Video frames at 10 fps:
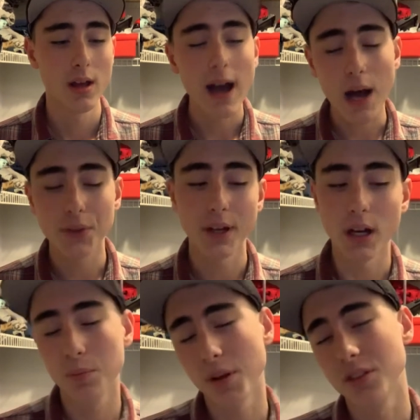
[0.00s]
out
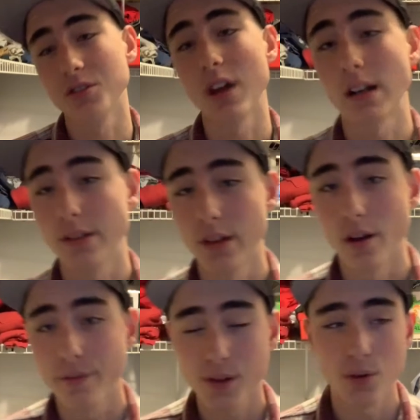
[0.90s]
there, but there's not
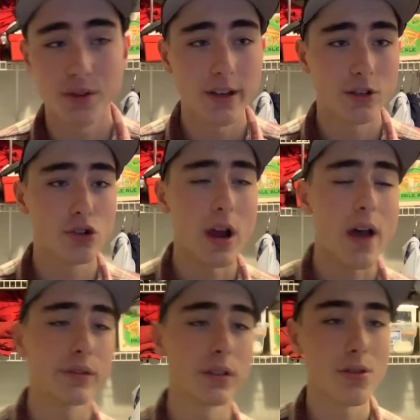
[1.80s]
enough. So say you're
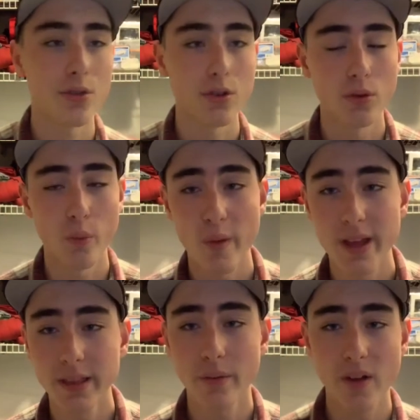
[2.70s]
traveling through
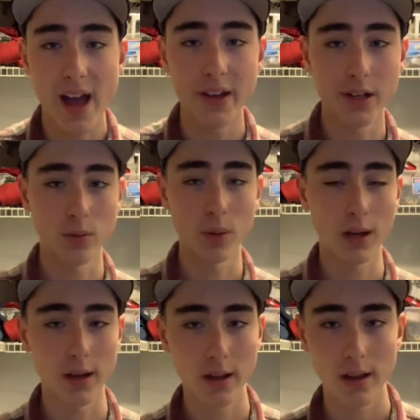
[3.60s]
mid-Nevada,
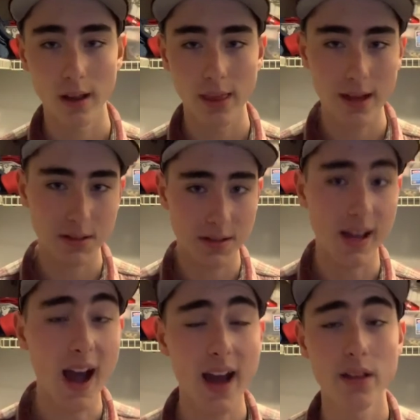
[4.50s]
where that's the
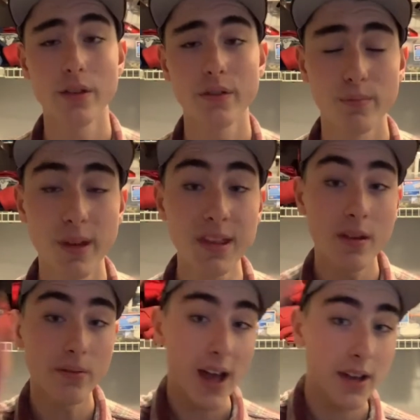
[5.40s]
state I live in,
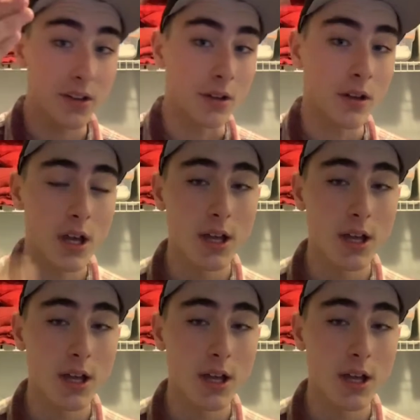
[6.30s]
mid-Nevada.